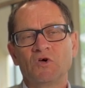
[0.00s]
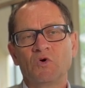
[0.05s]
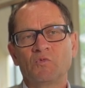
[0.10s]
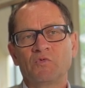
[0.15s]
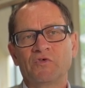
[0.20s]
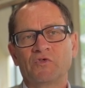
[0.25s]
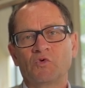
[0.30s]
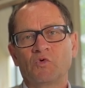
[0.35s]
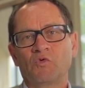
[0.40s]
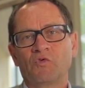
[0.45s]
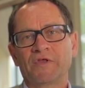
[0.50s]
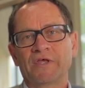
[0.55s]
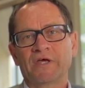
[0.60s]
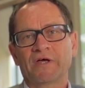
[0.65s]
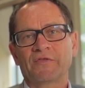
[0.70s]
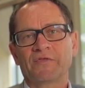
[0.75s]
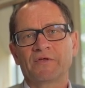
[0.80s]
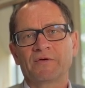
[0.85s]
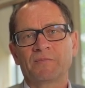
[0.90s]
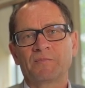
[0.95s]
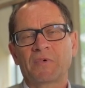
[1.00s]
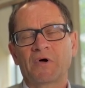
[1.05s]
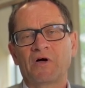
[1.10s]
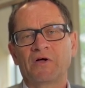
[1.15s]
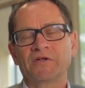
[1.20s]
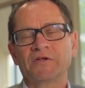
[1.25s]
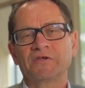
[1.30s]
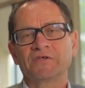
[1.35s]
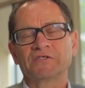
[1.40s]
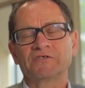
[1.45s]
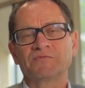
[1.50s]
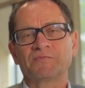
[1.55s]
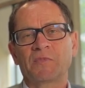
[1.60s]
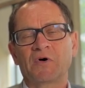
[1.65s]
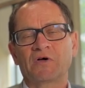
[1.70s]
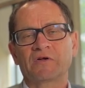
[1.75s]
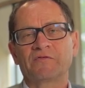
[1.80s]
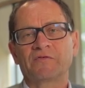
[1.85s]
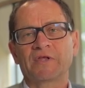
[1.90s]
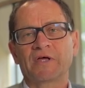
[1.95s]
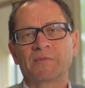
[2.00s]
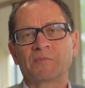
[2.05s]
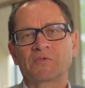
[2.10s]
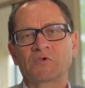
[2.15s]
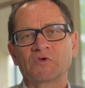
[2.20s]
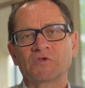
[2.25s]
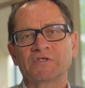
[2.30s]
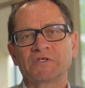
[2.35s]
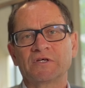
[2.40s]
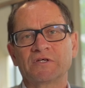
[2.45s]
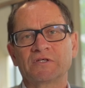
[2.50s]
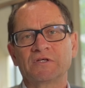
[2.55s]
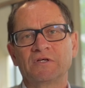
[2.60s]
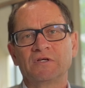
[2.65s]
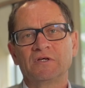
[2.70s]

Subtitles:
with all the other partners as part of that project,